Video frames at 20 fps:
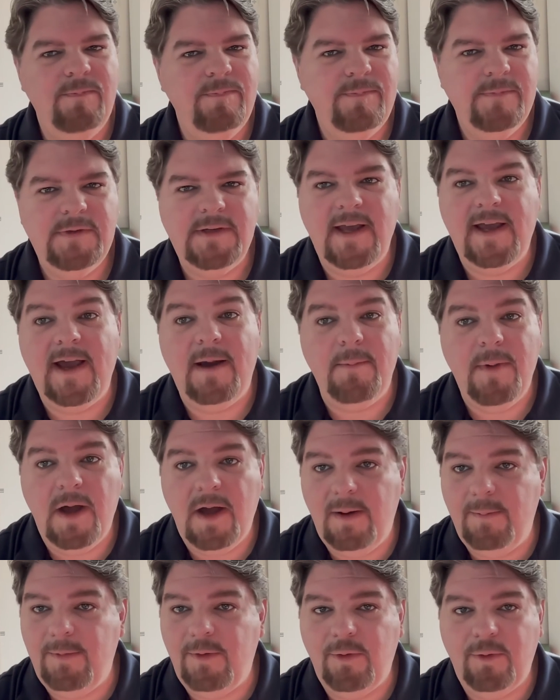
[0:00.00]
I'm
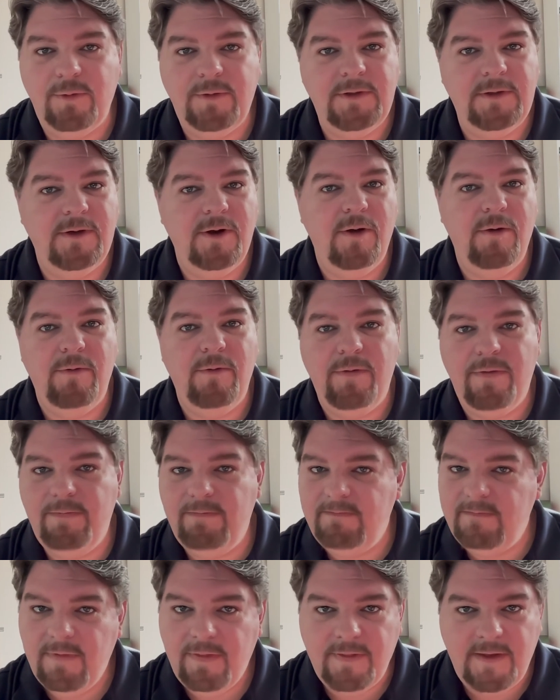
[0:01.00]
humbled,
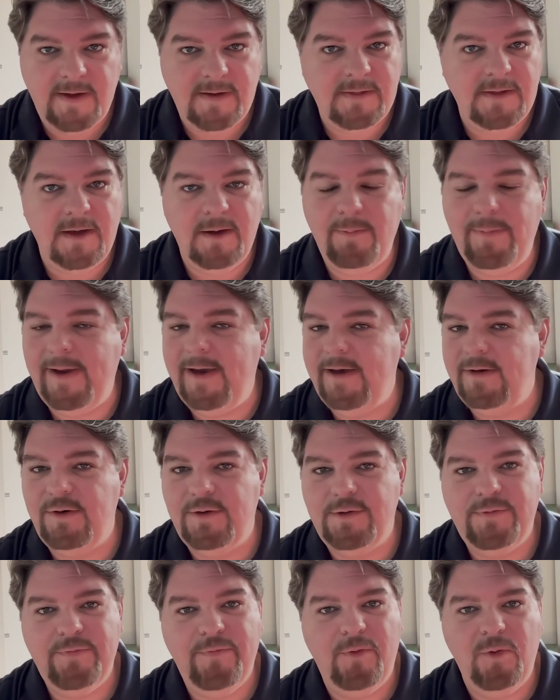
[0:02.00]
thank the
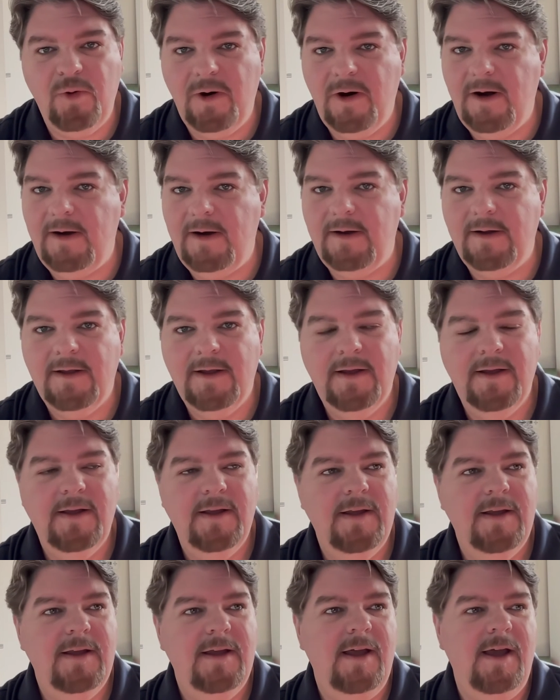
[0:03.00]
Commanders for it,
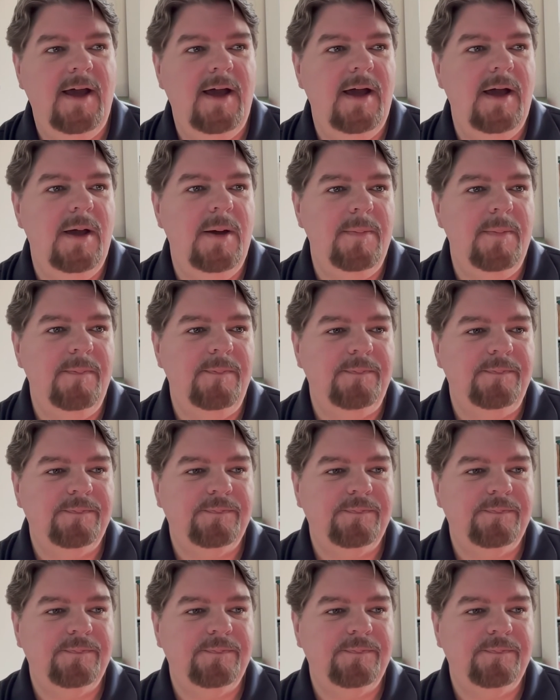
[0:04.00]
and